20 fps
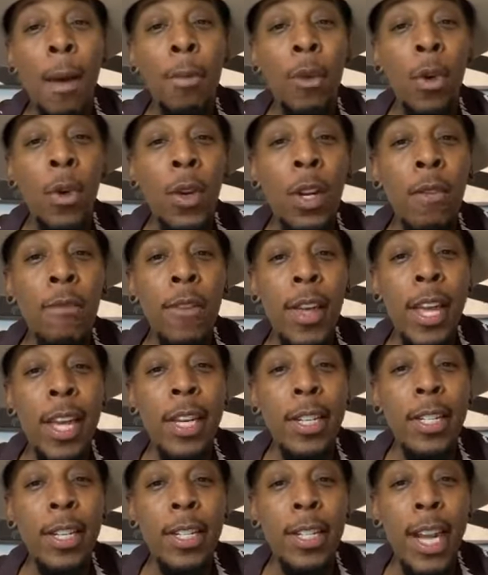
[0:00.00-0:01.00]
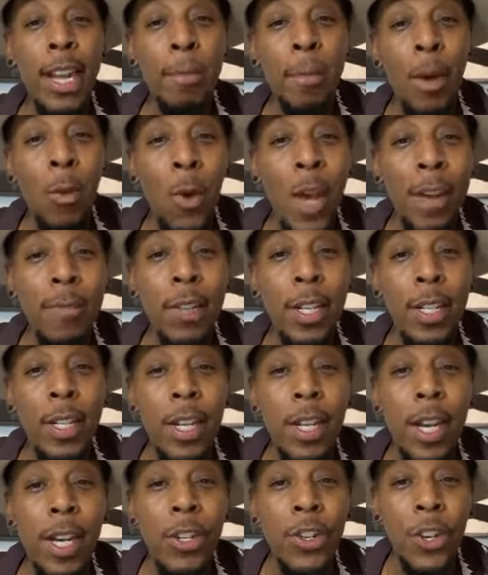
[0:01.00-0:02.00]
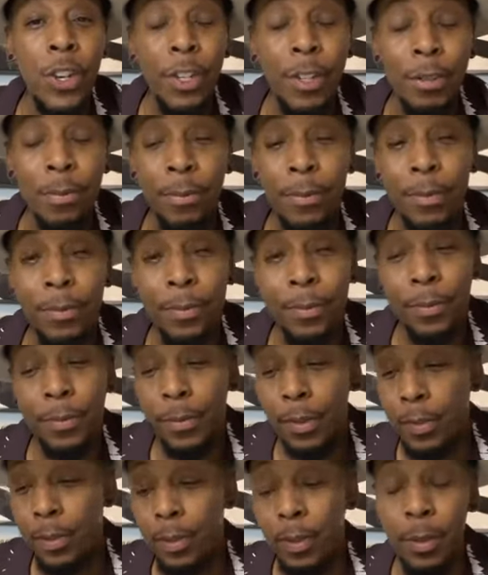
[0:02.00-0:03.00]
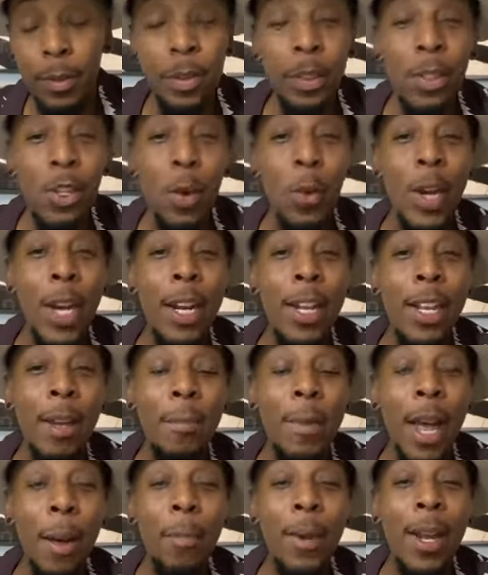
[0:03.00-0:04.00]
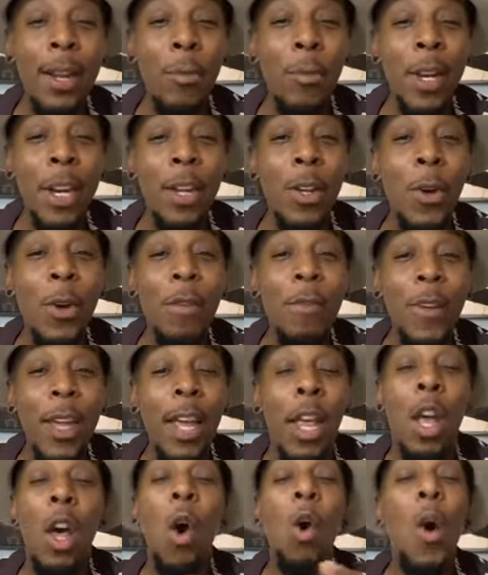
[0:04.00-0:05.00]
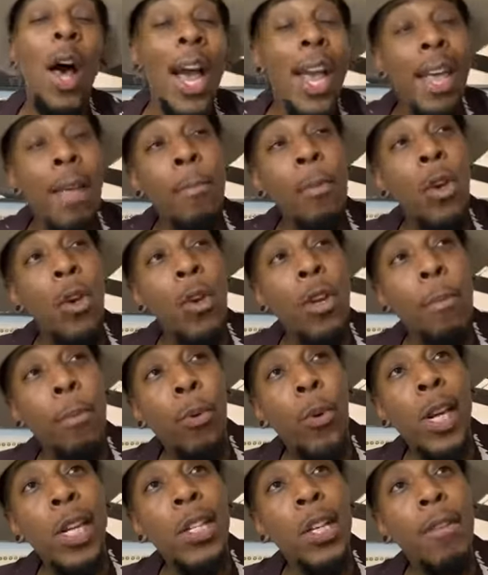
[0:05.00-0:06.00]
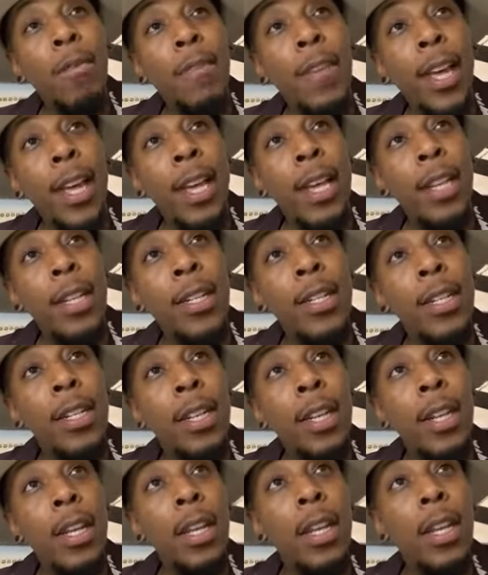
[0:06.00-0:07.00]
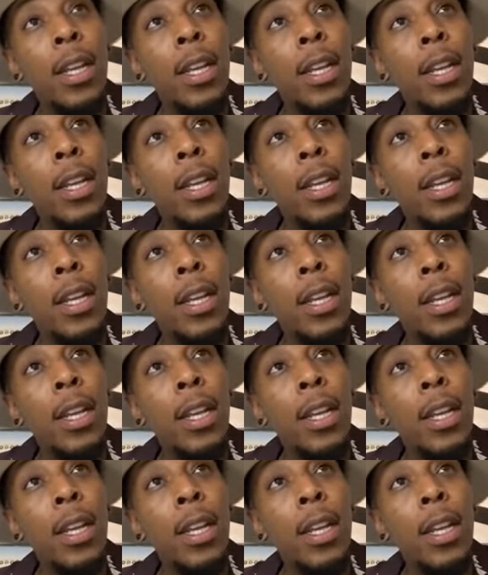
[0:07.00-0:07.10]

I'm going to Vegas to take my wife to see Usher. So when I come, I'm not, when I go to, Vegas. oh, I am going to preach in Vegas